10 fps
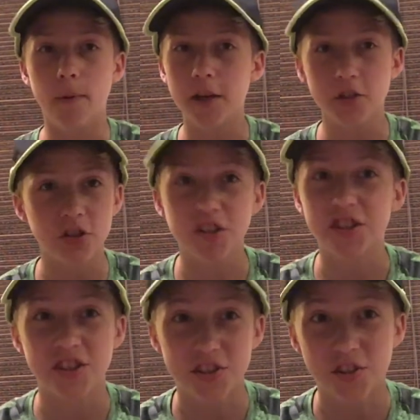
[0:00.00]
my
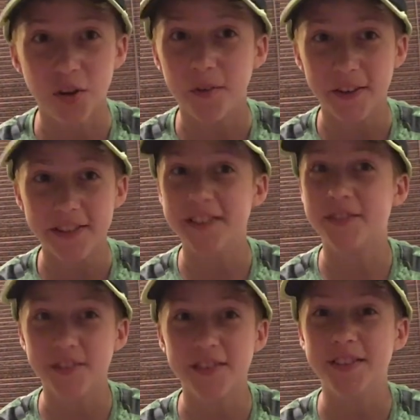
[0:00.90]
church is so lit.
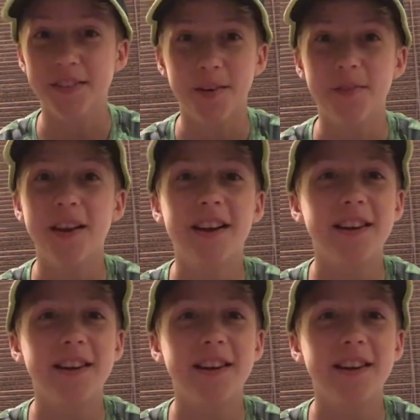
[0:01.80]
It's really dope.